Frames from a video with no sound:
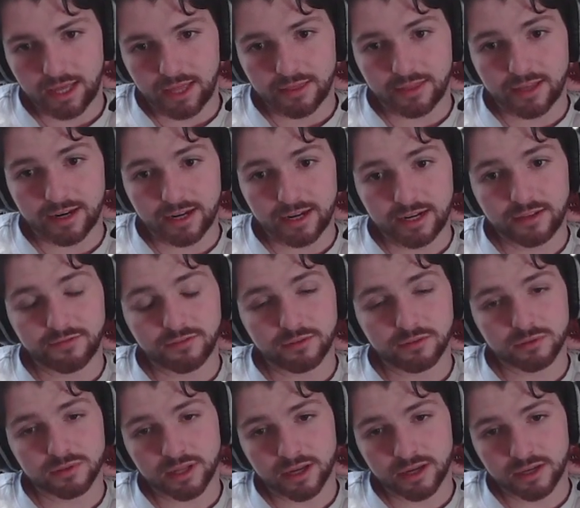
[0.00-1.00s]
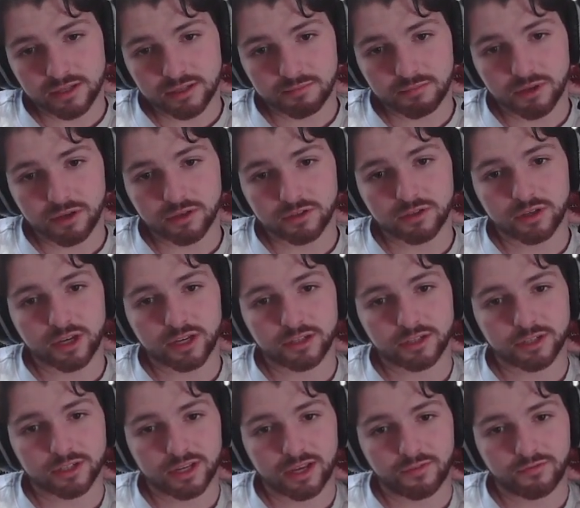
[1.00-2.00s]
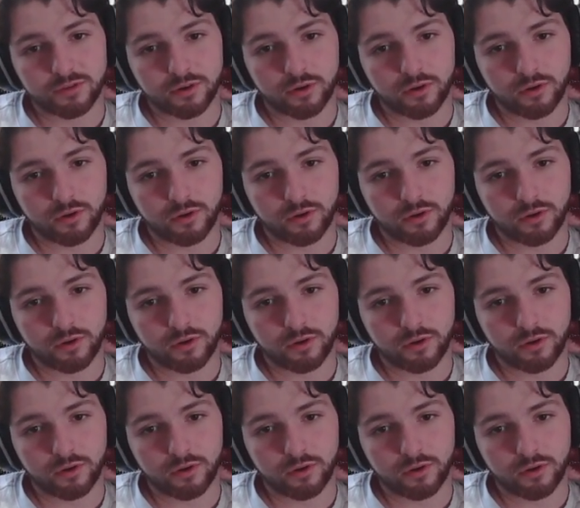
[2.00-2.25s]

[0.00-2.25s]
The Lily feels nice because you can just have your